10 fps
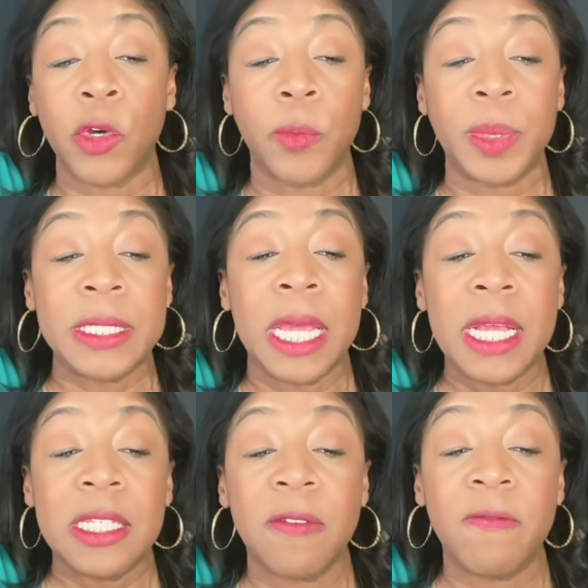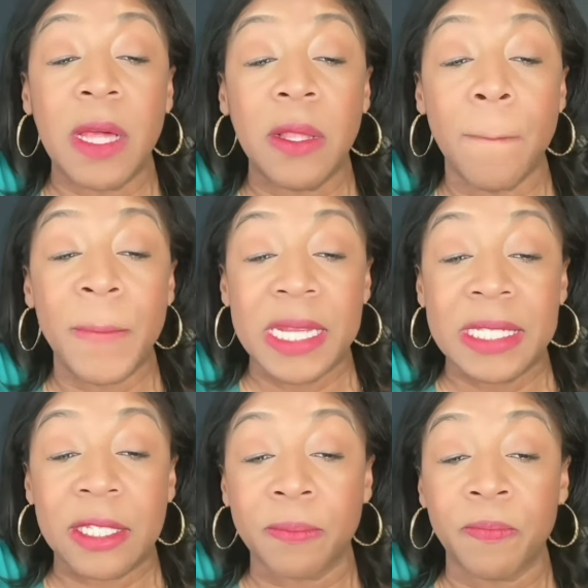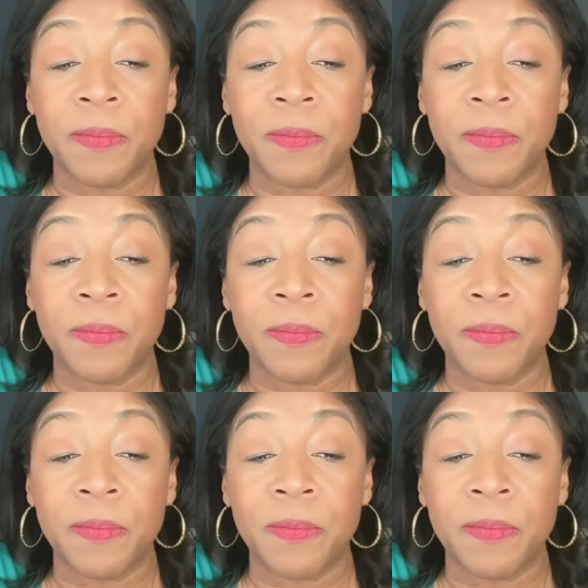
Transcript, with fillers: Urban Development.